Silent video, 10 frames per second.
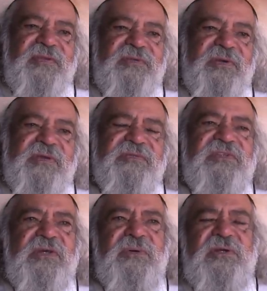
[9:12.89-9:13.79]
So
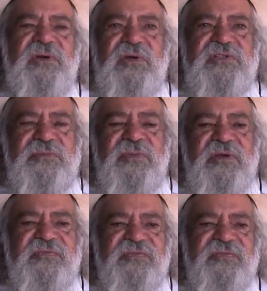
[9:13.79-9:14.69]
even though I lost
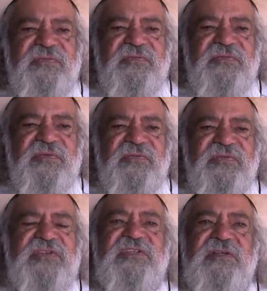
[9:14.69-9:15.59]
my
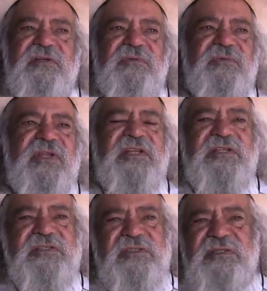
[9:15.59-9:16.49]
physical
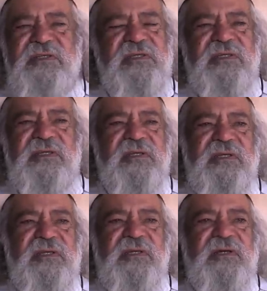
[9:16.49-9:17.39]
relies,
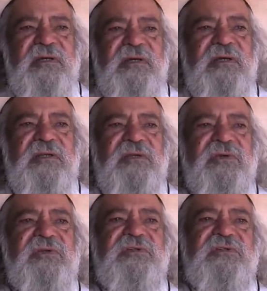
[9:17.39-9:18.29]
I
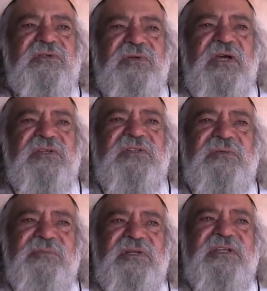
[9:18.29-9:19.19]
learned to trust
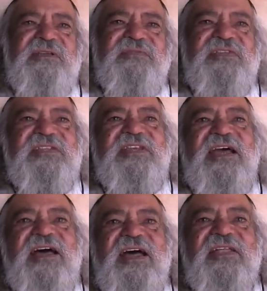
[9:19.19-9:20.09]
and believe in the
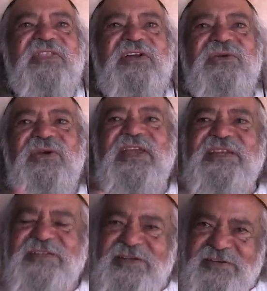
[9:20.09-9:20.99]
other
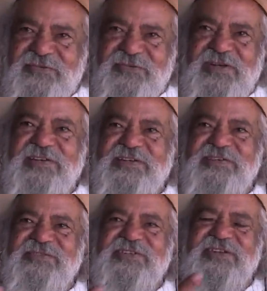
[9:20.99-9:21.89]
greater
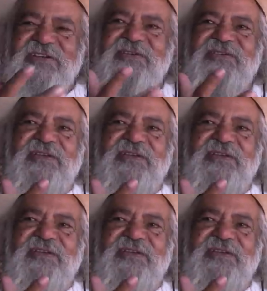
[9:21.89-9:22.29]
relatives, you know.